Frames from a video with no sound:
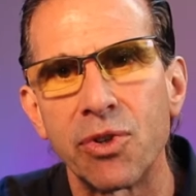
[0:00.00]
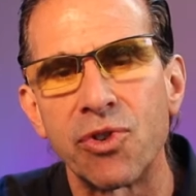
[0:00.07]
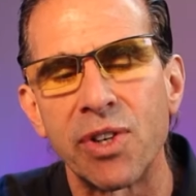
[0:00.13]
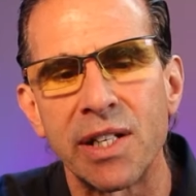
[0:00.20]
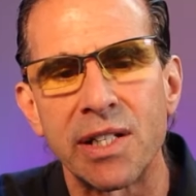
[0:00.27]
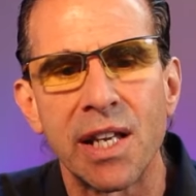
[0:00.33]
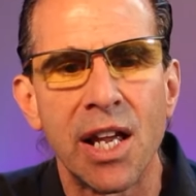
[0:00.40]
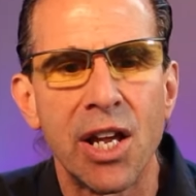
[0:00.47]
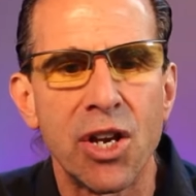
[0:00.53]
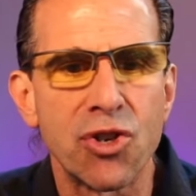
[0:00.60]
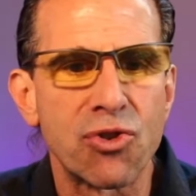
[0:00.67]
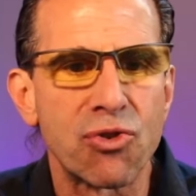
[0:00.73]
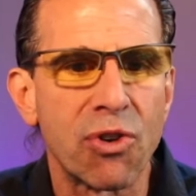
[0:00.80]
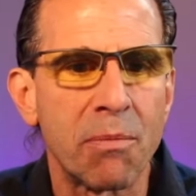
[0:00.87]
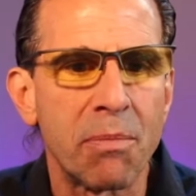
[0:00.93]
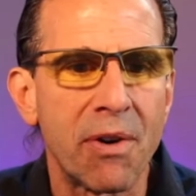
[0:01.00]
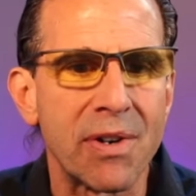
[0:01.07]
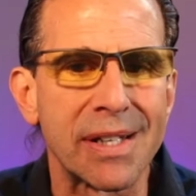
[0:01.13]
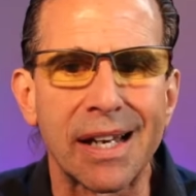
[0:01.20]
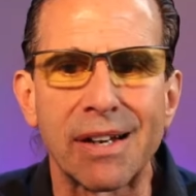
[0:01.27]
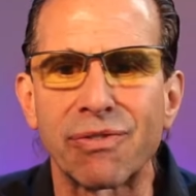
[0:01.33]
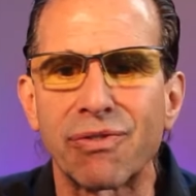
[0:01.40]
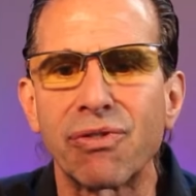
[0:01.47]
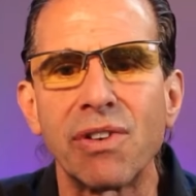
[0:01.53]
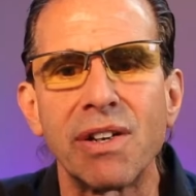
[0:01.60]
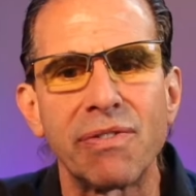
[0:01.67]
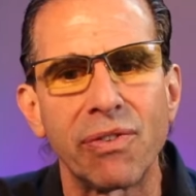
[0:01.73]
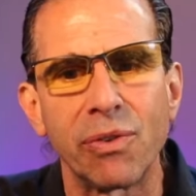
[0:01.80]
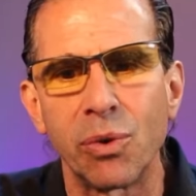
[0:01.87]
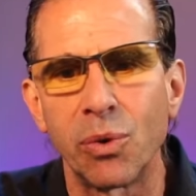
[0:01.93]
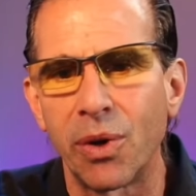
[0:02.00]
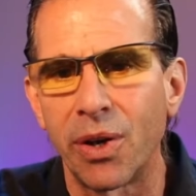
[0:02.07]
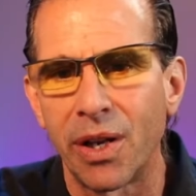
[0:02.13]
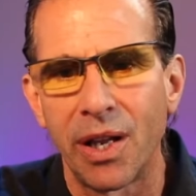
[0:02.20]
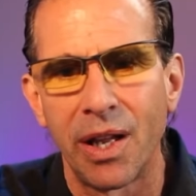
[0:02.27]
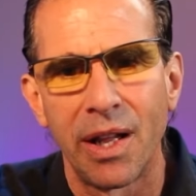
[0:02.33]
nutrients. Strawberries like a free food.